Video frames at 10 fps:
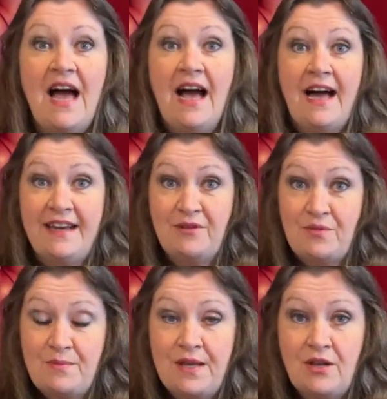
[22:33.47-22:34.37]
and it
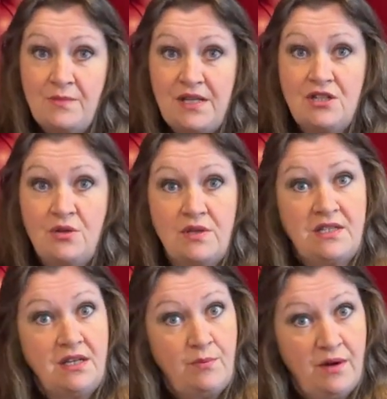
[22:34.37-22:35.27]
will be coming to a
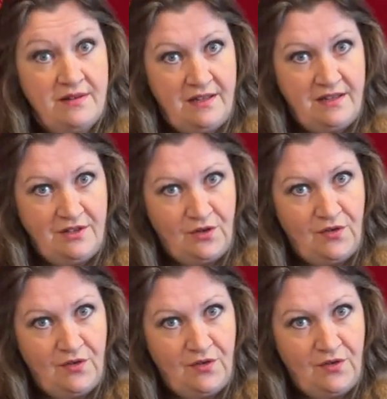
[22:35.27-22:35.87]
teapot near you